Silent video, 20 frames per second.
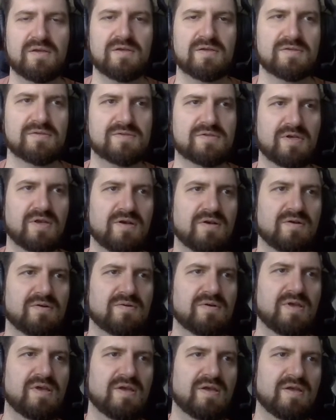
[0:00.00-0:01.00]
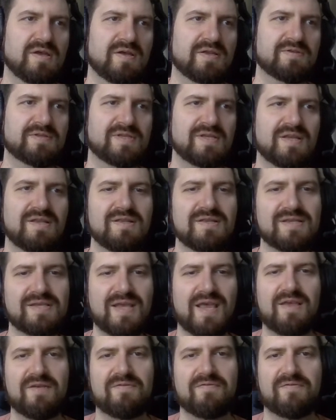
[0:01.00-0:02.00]
So, didn't
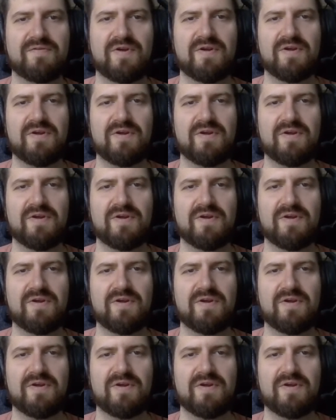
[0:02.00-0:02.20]
take very